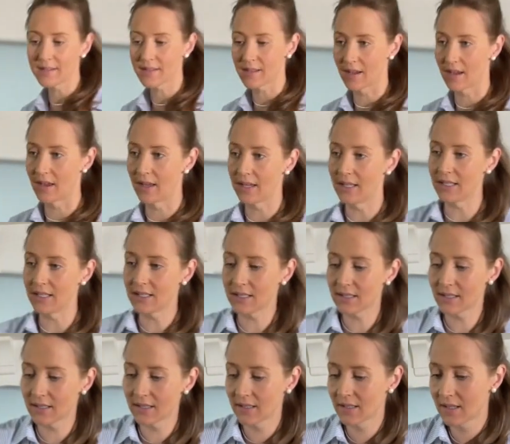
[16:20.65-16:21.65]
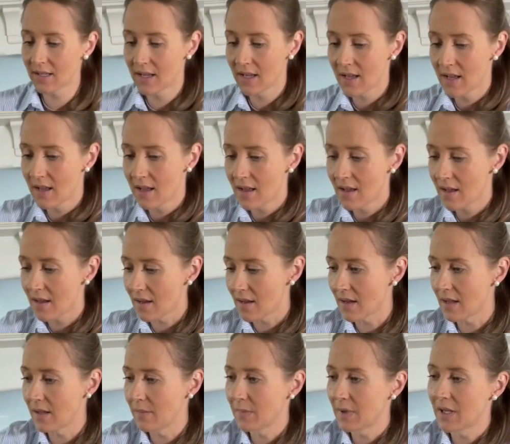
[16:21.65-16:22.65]
side.
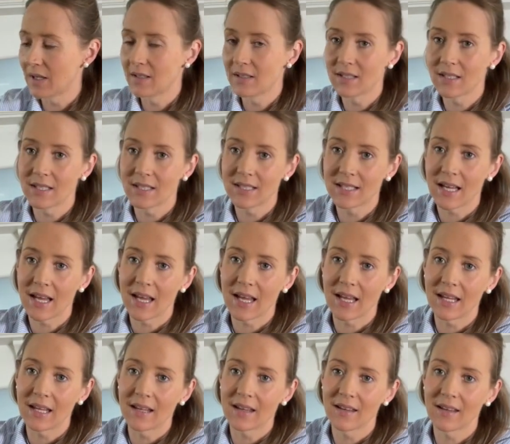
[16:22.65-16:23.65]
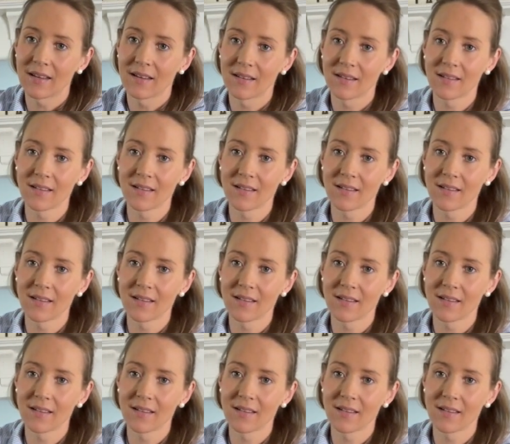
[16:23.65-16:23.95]
I am going to take